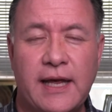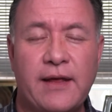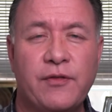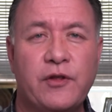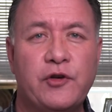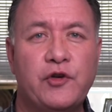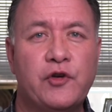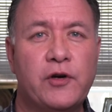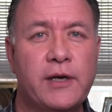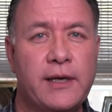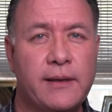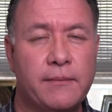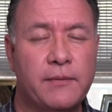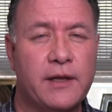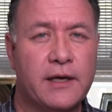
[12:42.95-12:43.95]
and the
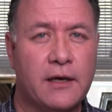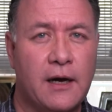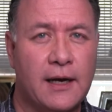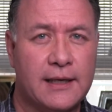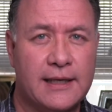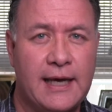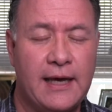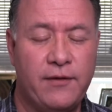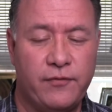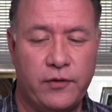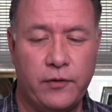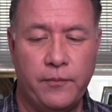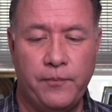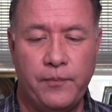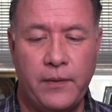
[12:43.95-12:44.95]
dream that God gave
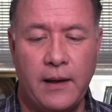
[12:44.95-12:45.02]
you.